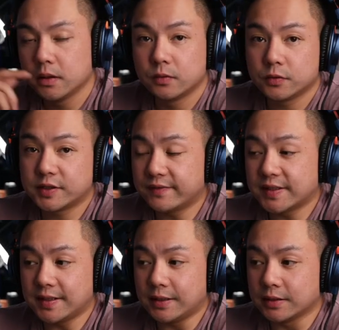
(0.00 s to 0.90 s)
We'll just have to
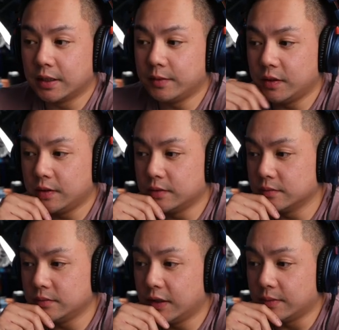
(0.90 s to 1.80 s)
see. I mean,
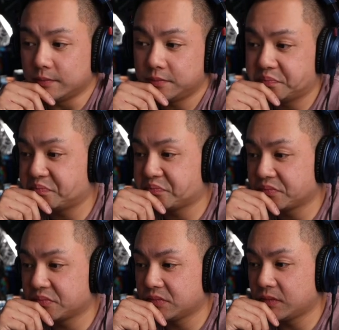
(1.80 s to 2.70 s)
yeah,
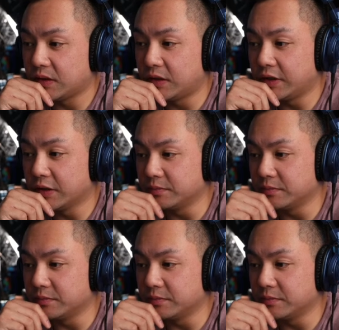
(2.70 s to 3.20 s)
there you go.